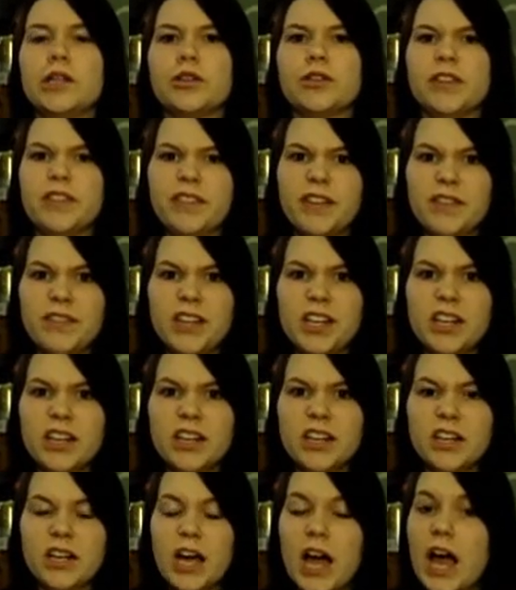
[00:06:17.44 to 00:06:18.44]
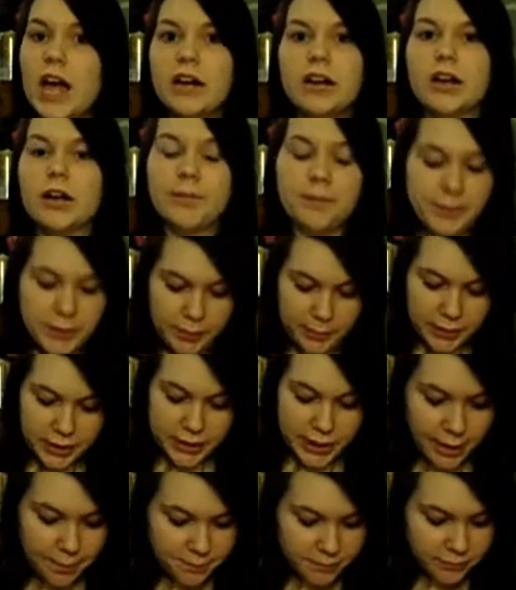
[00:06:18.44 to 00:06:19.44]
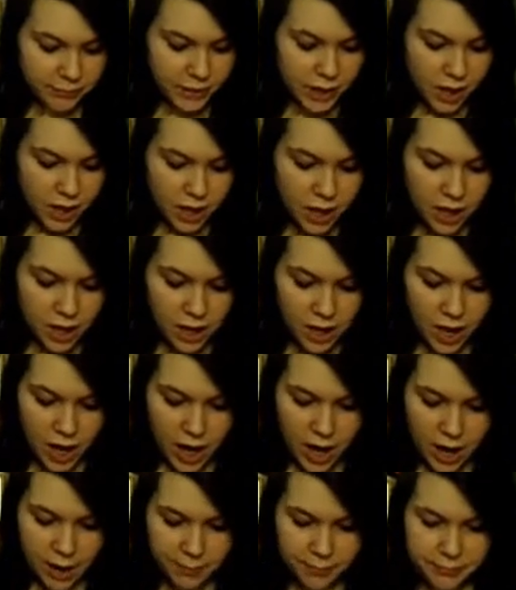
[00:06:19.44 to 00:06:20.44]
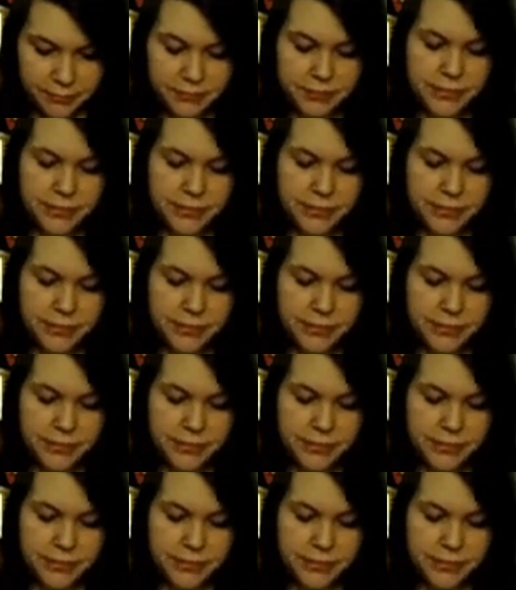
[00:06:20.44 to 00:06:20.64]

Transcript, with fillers: Three fifty? I don't know, something like that. Um,